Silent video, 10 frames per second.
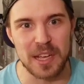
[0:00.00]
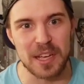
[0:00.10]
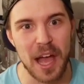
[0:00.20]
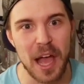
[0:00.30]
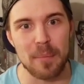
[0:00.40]
and
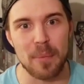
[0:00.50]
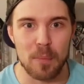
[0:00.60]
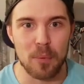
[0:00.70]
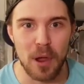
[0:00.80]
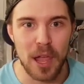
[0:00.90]
cop a
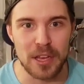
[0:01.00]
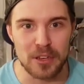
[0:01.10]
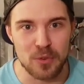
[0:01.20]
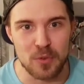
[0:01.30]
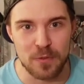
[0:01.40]
brand
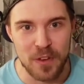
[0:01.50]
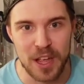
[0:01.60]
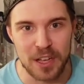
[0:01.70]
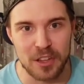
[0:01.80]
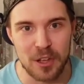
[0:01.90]
new
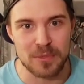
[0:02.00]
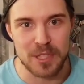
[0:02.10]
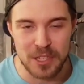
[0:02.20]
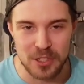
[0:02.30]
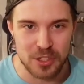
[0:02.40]
Fan Club
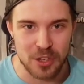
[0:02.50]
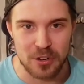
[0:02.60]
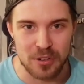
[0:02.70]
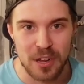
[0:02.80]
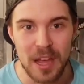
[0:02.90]

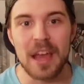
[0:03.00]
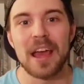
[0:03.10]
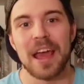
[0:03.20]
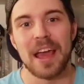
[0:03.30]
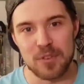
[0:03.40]
t-shirt.
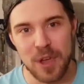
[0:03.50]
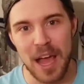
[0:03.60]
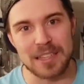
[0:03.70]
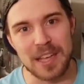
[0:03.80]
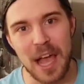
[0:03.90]
If you
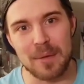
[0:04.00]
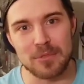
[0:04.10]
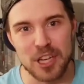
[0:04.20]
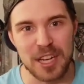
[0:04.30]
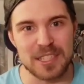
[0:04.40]
got time,
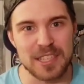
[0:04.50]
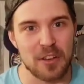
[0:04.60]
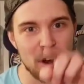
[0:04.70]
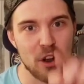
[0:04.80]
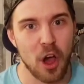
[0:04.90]
check us
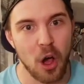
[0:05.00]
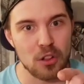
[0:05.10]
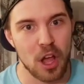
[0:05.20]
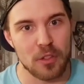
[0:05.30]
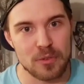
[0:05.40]
out on
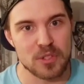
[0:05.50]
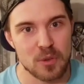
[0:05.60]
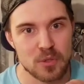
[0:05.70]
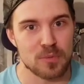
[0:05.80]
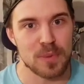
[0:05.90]
all other
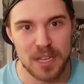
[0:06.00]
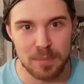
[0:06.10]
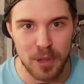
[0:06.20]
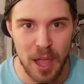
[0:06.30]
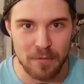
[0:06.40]
social media
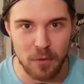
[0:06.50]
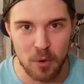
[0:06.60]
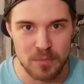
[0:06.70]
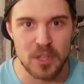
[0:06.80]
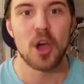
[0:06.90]

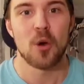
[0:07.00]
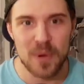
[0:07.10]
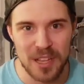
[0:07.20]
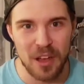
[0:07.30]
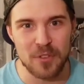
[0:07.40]
platforms.
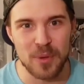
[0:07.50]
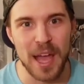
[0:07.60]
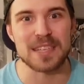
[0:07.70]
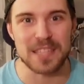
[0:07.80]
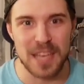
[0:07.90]
We love you
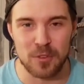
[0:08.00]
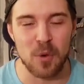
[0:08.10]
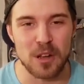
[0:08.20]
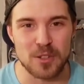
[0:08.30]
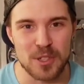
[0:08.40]
guys. Thanks for
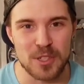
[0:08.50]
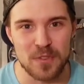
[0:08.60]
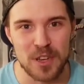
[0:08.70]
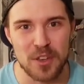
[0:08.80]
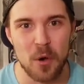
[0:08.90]
watching this
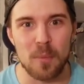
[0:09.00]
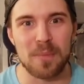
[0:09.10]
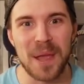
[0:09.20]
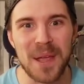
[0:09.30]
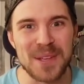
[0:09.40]
video.
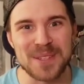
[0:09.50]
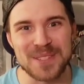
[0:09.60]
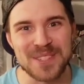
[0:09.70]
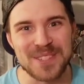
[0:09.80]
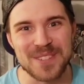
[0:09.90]

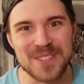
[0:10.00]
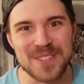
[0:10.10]
Peace.